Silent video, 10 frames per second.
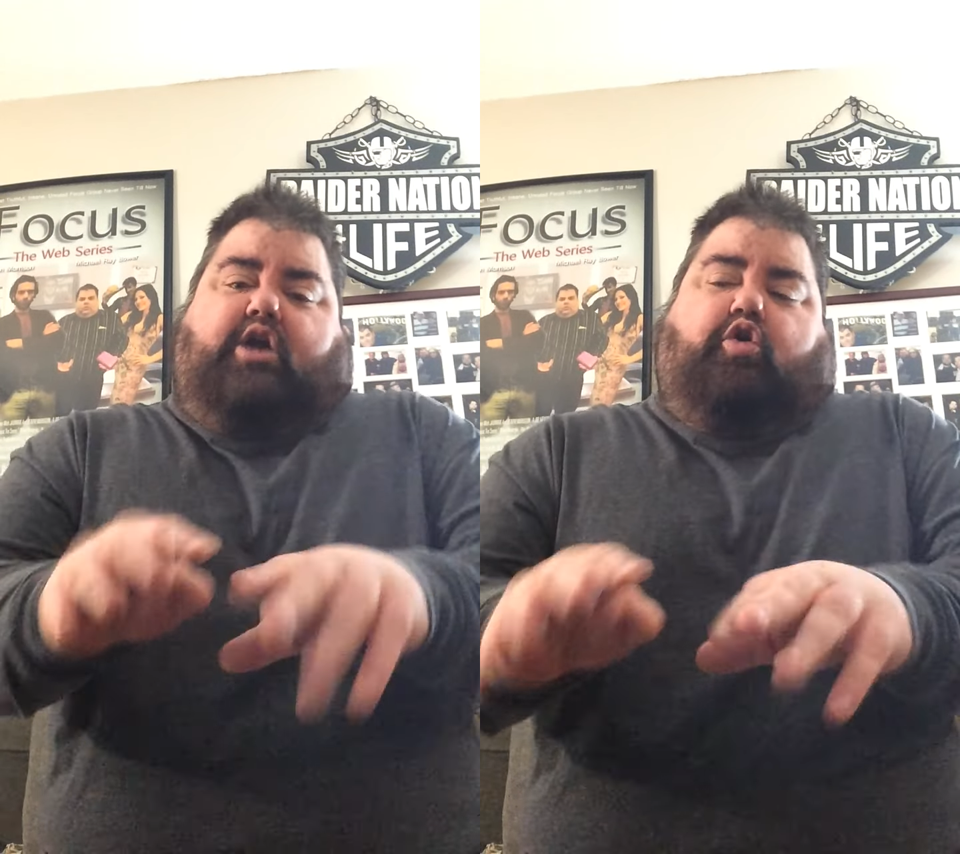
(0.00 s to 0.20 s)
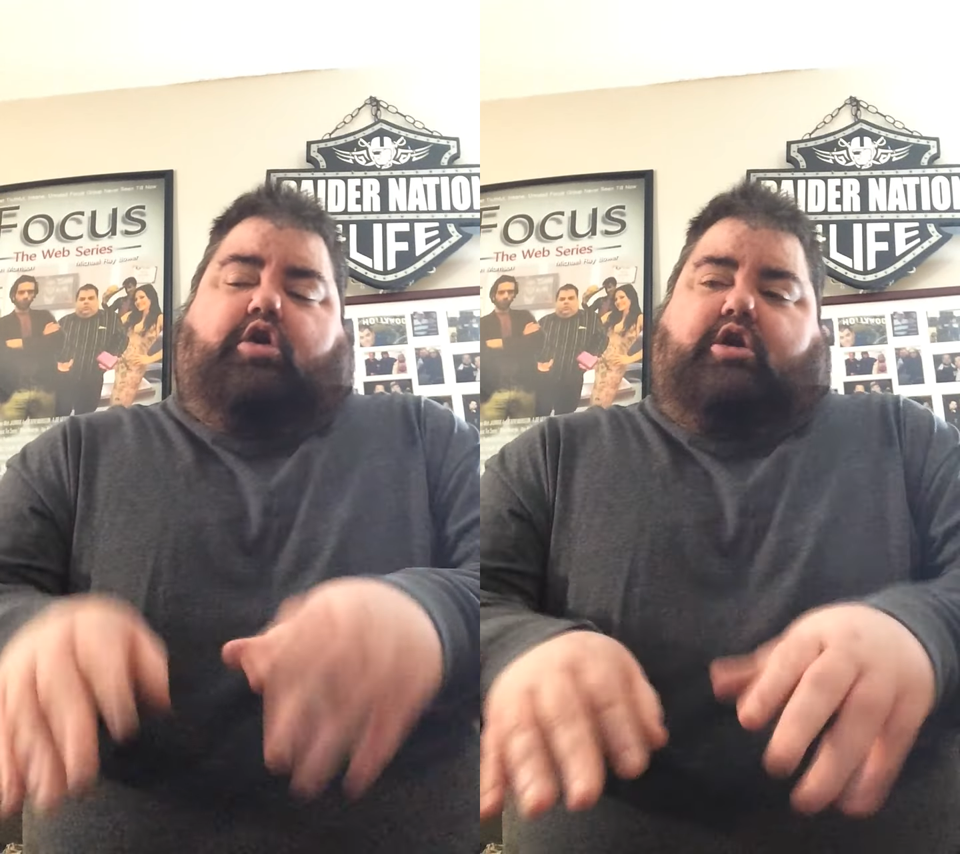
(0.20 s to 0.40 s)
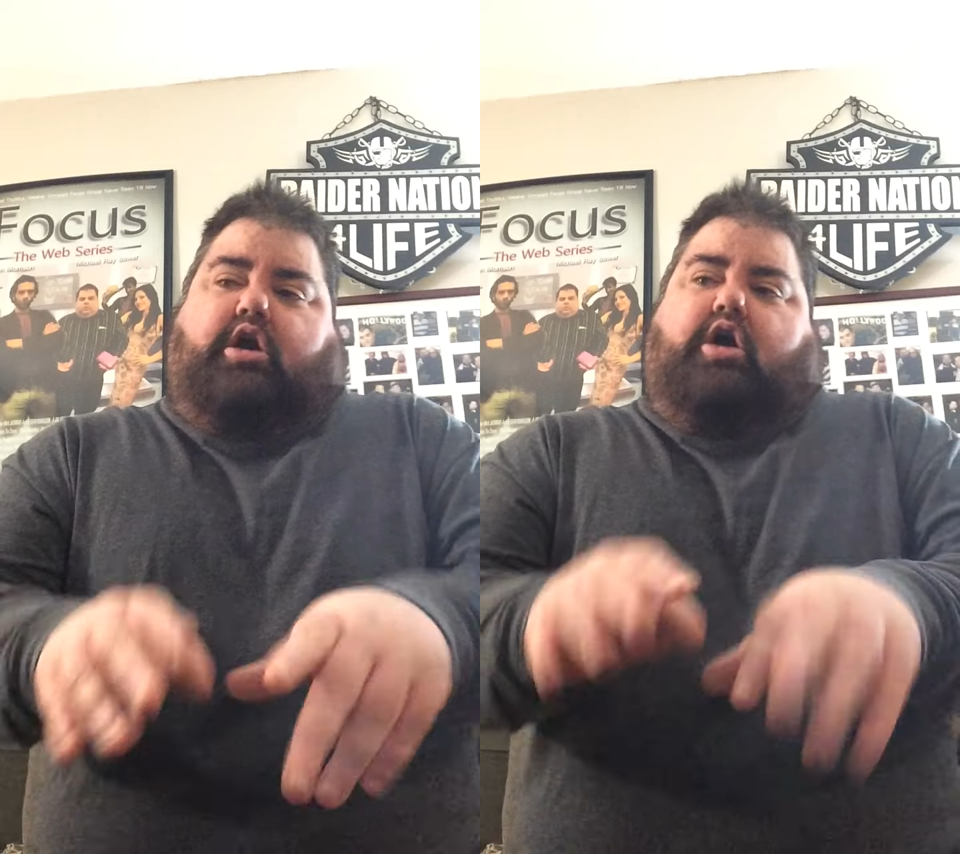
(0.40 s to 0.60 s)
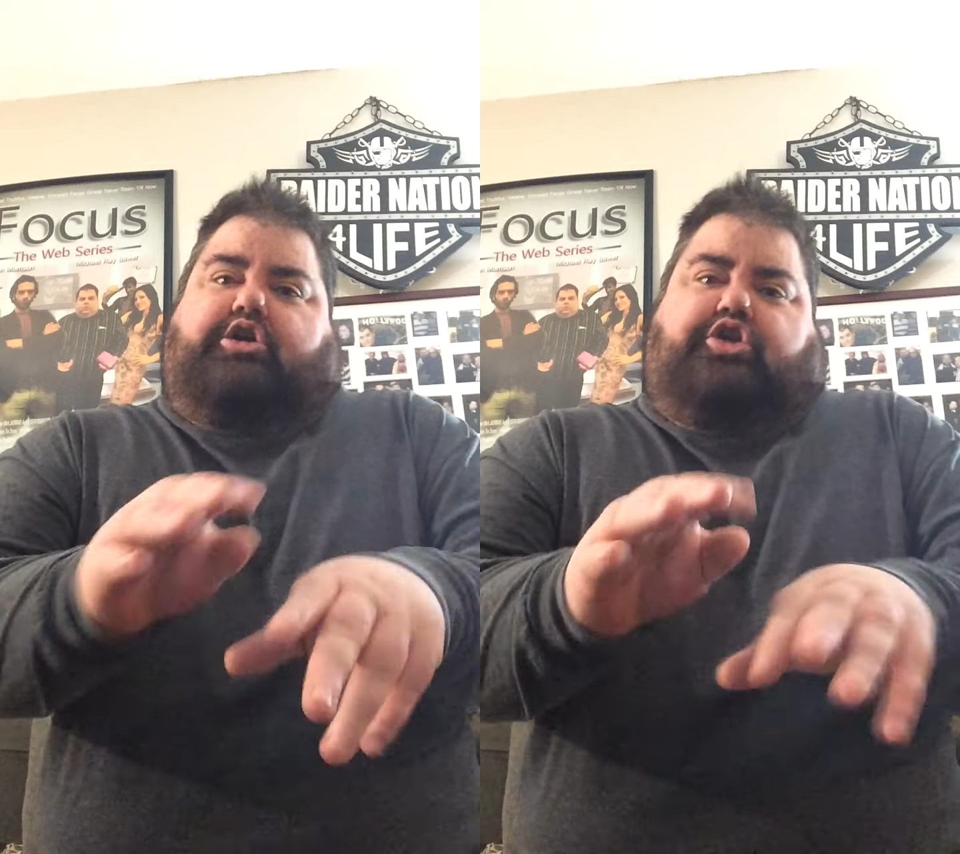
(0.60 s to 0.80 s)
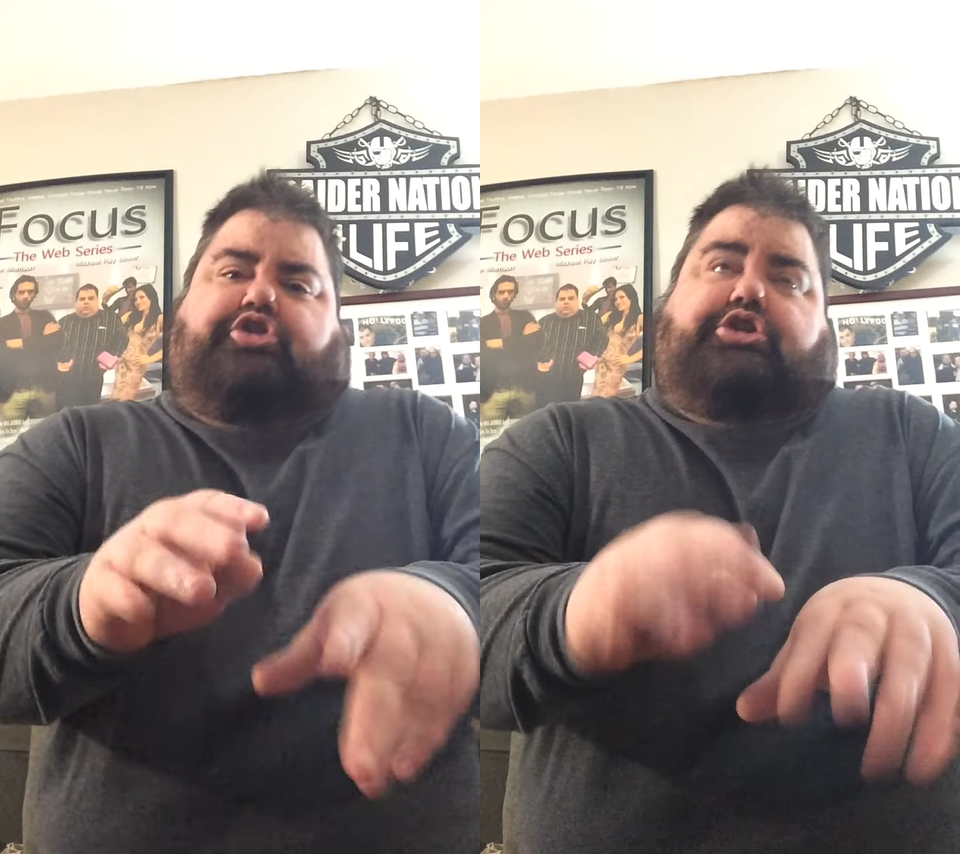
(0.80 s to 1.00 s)
Or
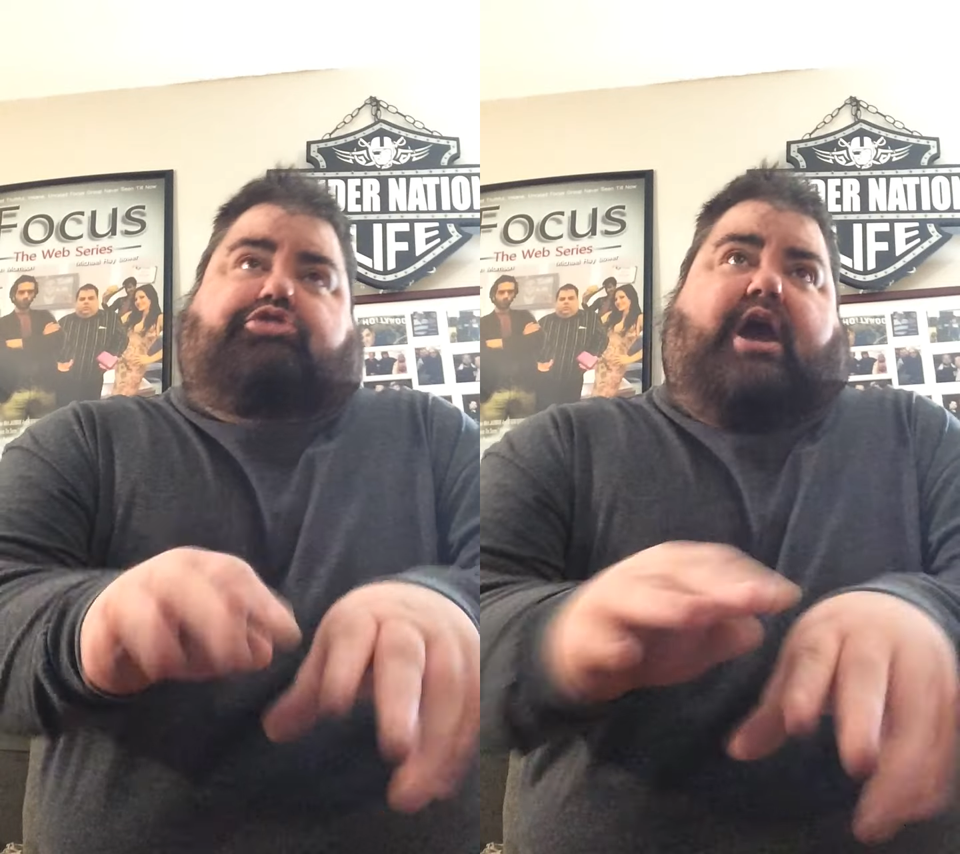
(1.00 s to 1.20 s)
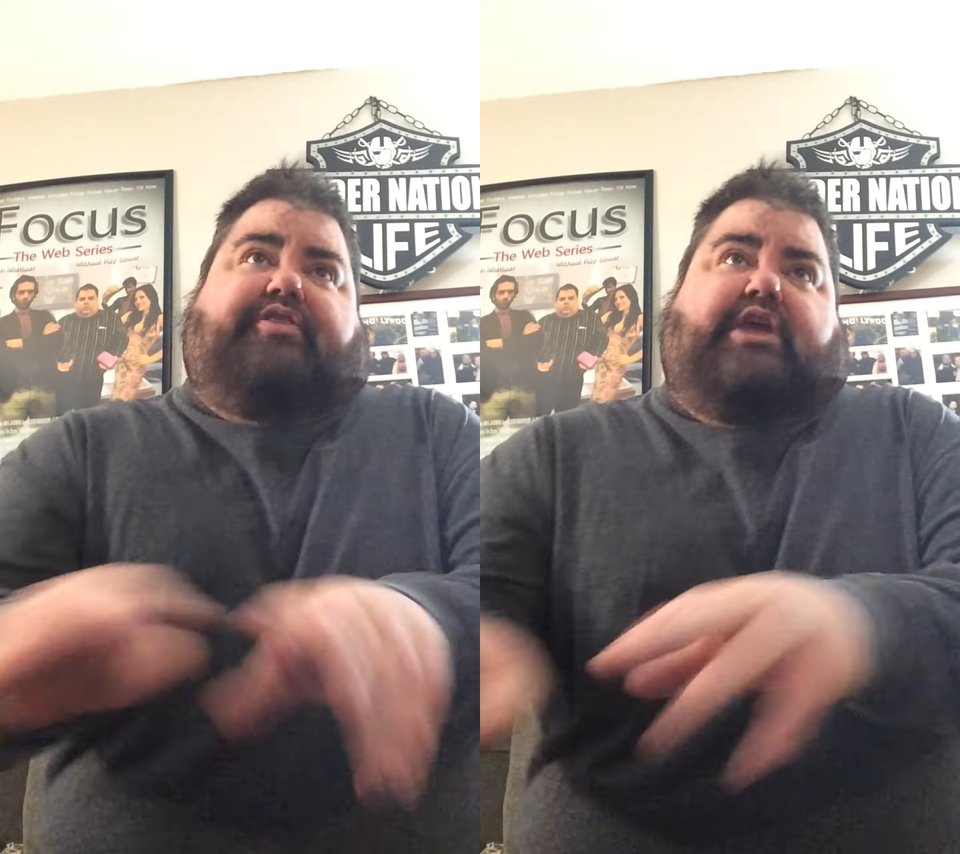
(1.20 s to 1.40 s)
you should try